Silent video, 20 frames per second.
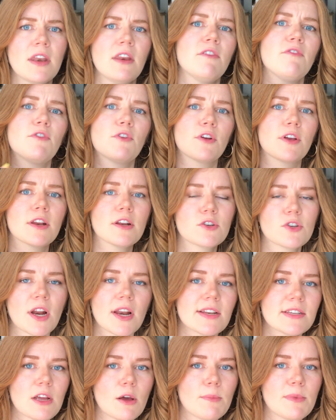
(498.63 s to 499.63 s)
And if you're gonna
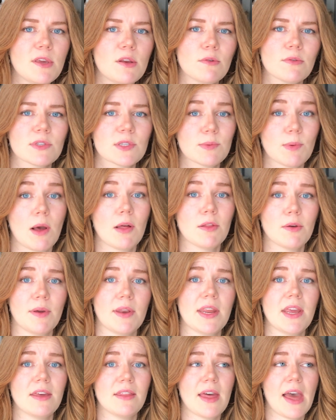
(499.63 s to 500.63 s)
try to tell me you don't swallow
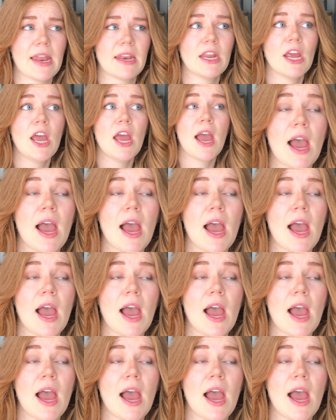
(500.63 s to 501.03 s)
any of that,